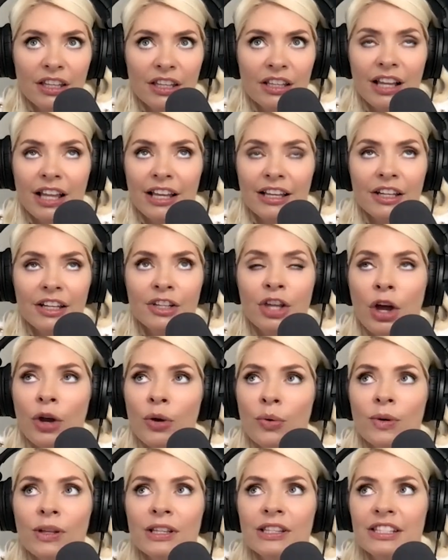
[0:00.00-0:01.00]
like,
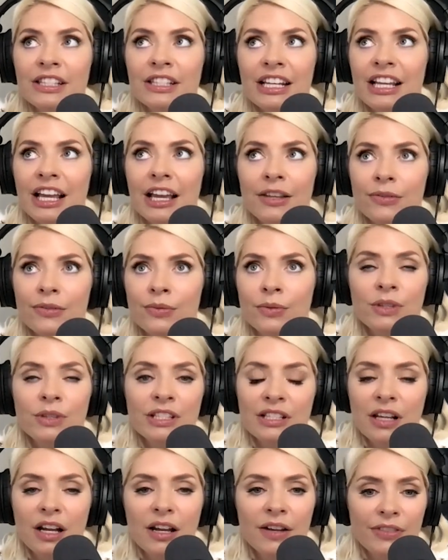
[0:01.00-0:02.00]
no one's going to get through
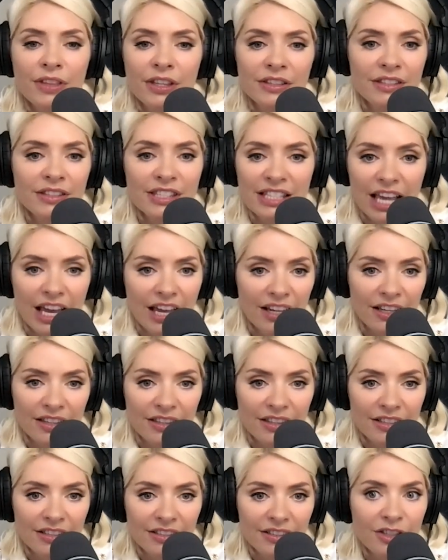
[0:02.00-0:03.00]
this life
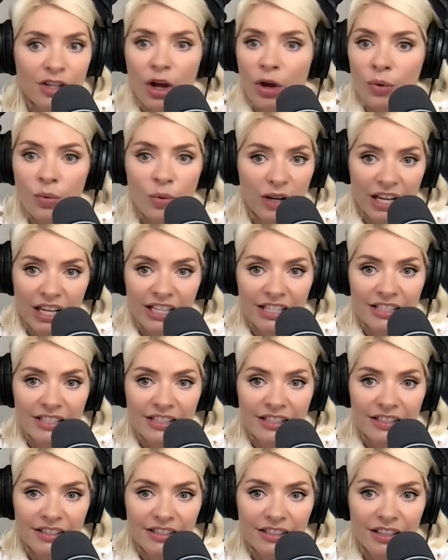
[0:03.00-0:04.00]
unscathed. No one
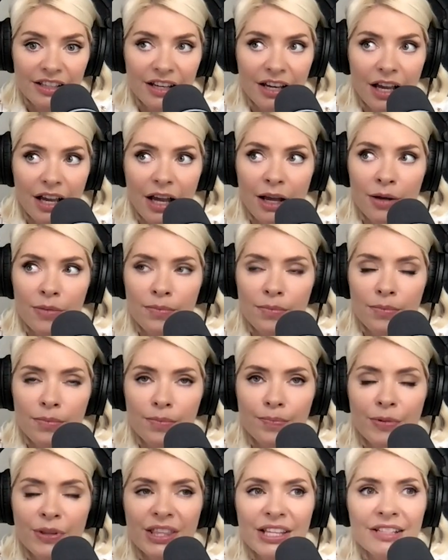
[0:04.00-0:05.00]
is.
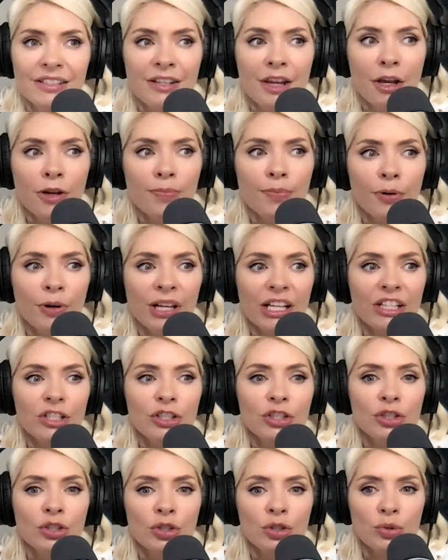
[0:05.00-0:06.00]
But there's no point
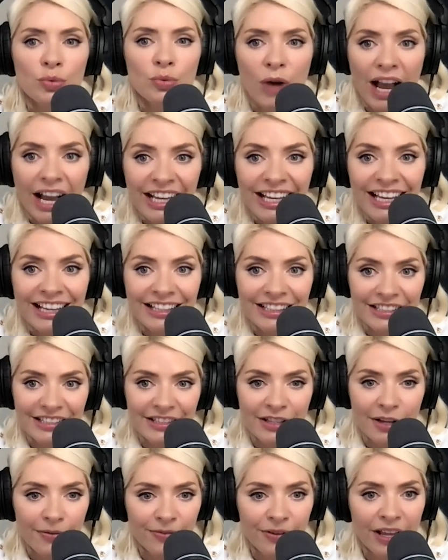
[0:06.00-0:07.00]
dragging
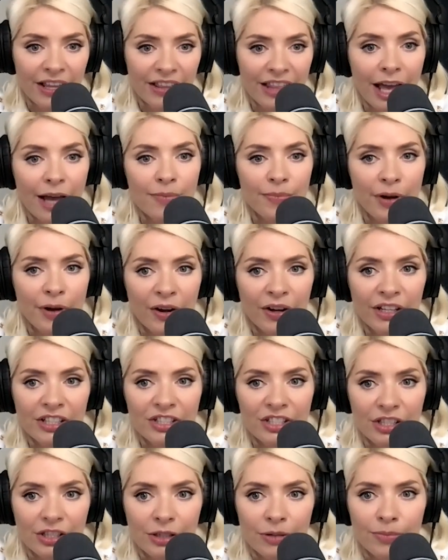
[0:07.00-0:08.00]
stuff like that
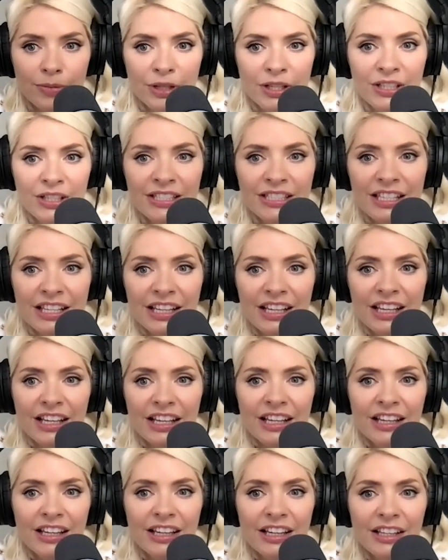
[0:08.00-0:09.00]
behind you, because
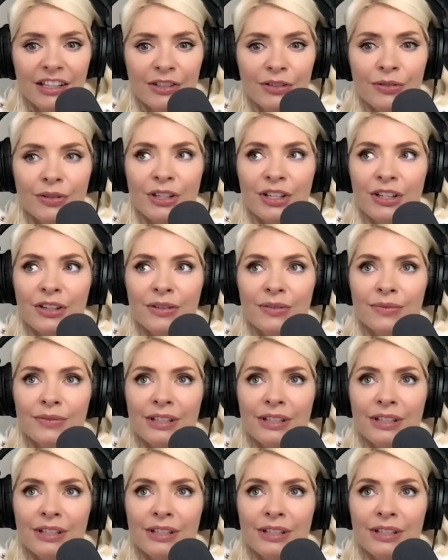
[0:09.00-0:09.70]
you're going to